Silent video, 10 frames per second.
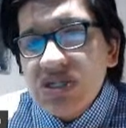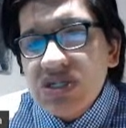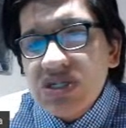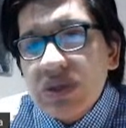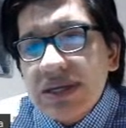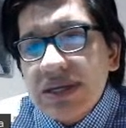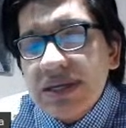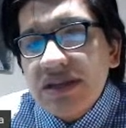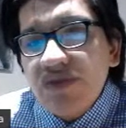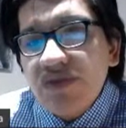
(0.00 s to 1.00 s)
So
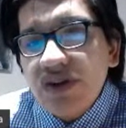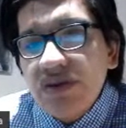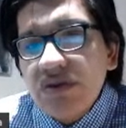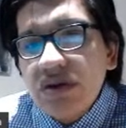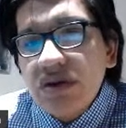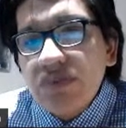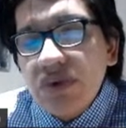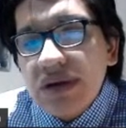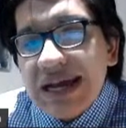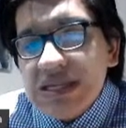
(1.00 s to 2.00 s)
the the very very
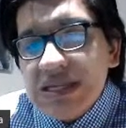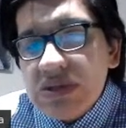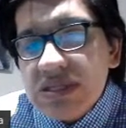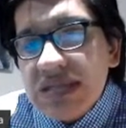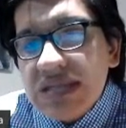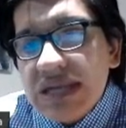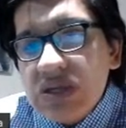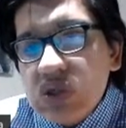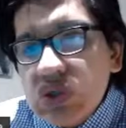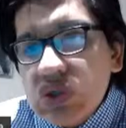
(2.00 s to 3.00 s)
important answer is that
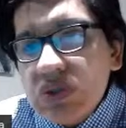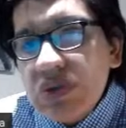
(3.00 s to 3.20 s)
you should